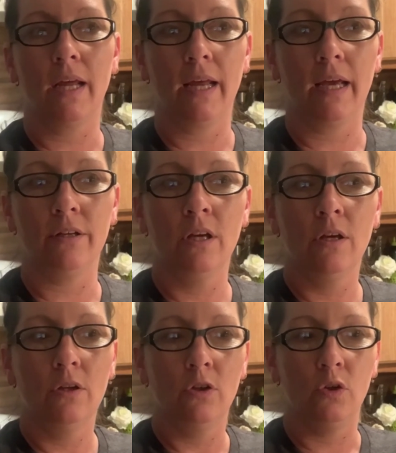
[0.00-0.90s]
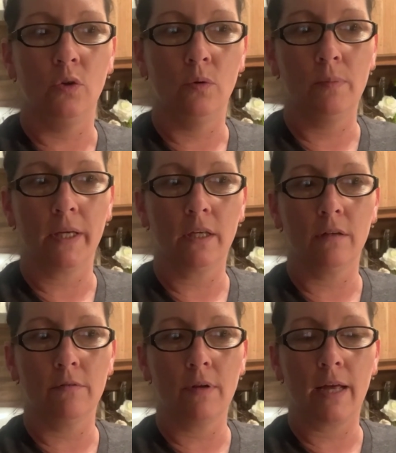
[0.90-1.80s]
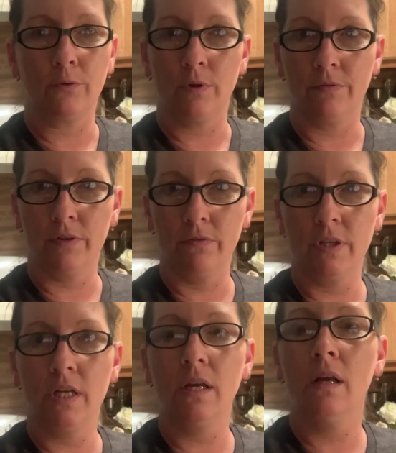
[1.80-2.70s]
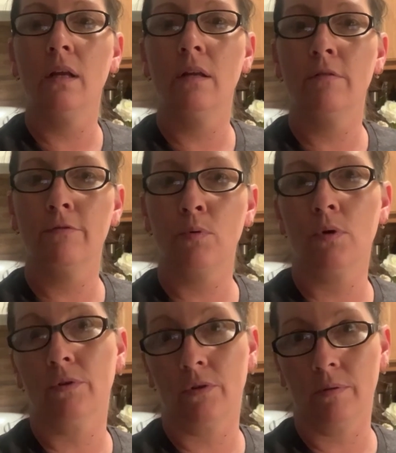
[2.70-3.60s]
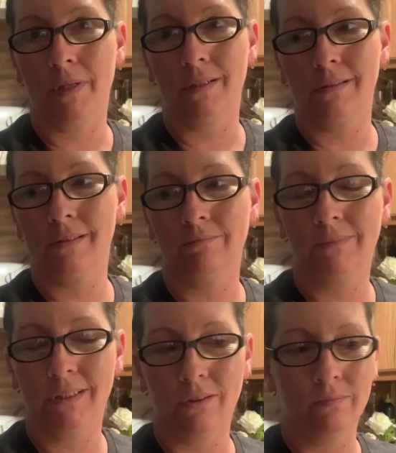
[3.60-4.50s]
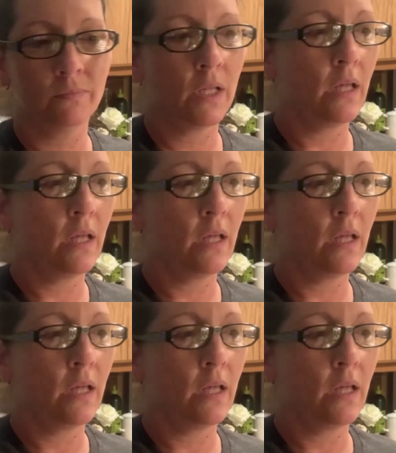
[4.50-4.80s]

and you bake it at 350 for 30 minutes. So